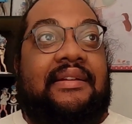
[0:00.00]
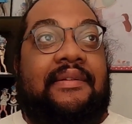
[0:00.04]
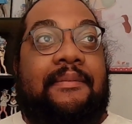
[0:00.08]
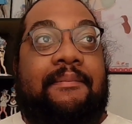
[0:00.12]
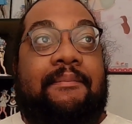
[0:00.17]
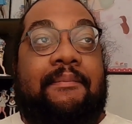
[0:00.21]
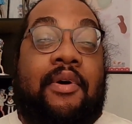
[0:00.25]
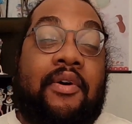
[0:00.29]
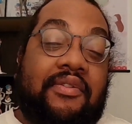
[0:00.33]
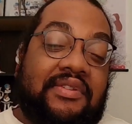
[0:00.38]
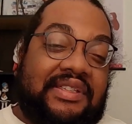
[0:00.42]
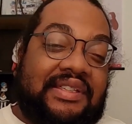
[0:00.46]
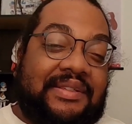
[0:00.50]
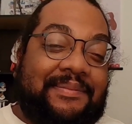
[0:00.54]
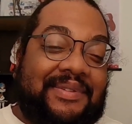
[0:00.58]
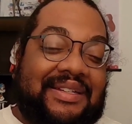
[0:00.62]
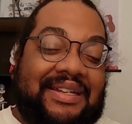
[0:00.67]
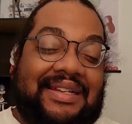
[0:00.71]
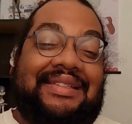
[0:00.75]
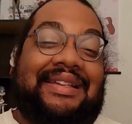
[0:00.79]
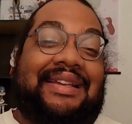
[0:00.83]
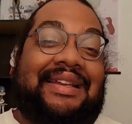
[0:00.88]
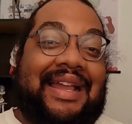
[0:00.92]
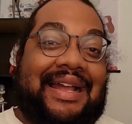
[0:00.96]
mostly
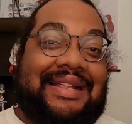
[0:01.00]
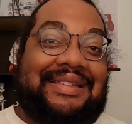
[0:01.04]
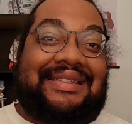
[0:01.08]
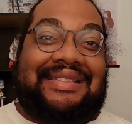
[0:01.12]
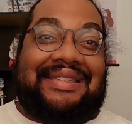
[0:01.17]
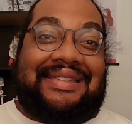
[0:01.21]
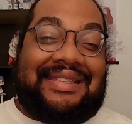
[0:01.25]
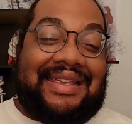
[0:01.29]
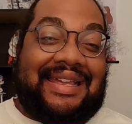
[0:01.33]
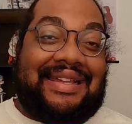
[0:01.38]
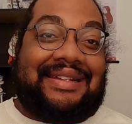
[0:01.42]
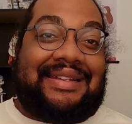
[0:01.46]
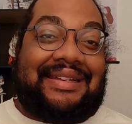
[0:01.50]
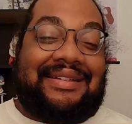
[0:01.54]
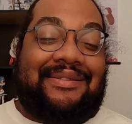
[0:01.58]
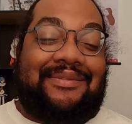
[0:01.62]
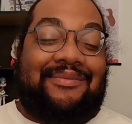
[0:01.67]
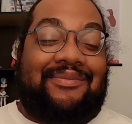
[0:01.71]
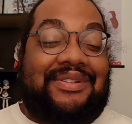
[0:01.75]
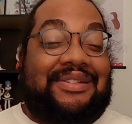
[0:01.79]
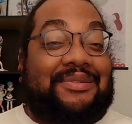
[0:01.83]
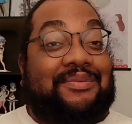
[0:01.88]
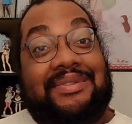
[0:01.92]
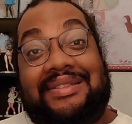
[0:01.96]
because I got sick,
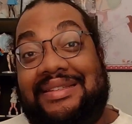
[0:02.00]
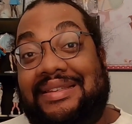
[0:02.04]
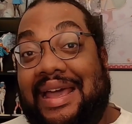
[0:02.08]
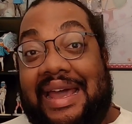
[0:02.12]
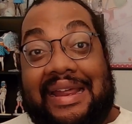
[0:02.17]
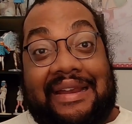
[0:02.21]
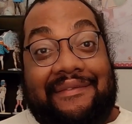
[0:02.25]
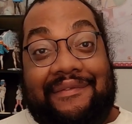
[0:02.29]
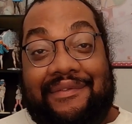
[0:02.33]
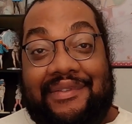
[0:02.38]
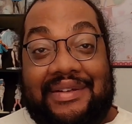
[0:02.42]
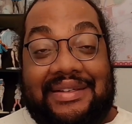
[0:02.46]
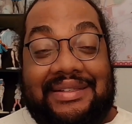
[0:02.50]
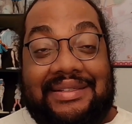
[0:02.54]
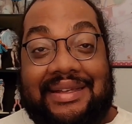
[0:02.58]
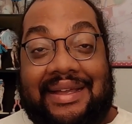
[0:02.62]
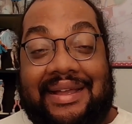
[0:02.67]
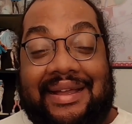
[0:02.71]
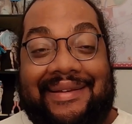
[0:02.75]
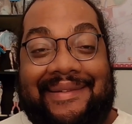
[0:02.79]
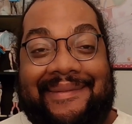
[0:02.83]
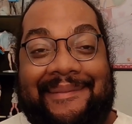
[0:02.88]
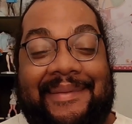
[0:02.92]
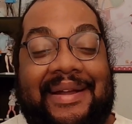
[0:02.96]
which was not a fun
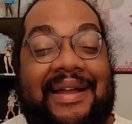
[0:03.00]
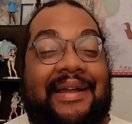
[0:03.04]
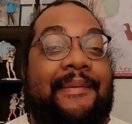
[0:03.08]
time.